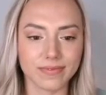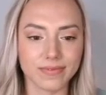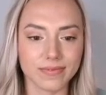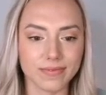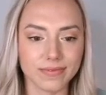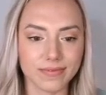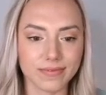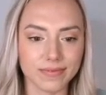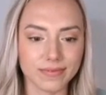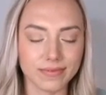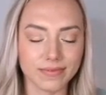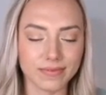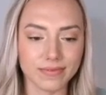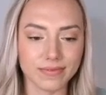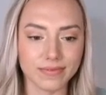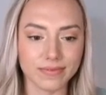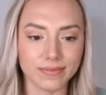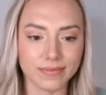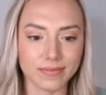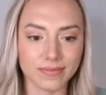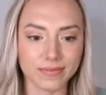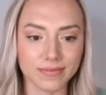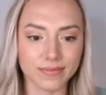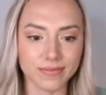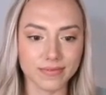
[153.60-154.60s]

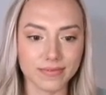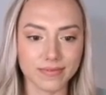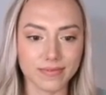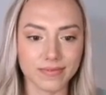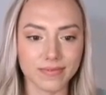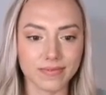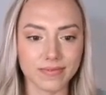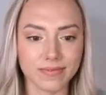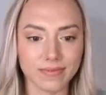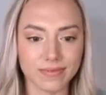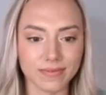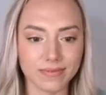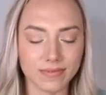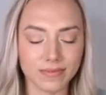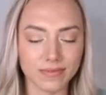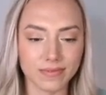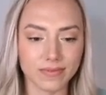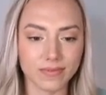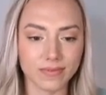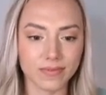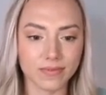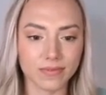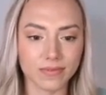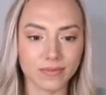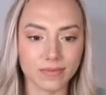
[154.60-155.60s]

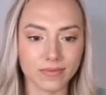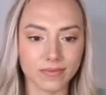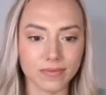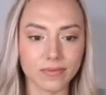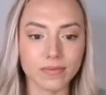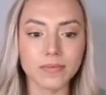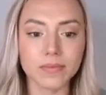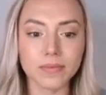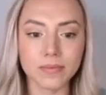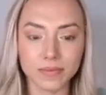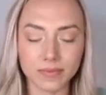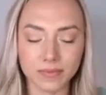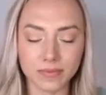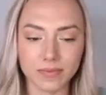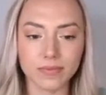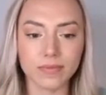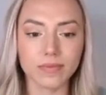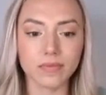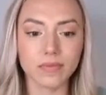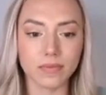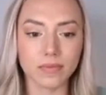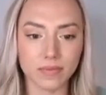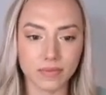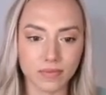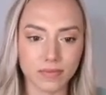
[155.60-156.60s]

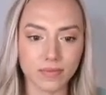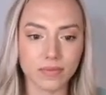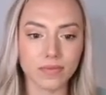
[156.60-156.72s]
The person shown says nothing.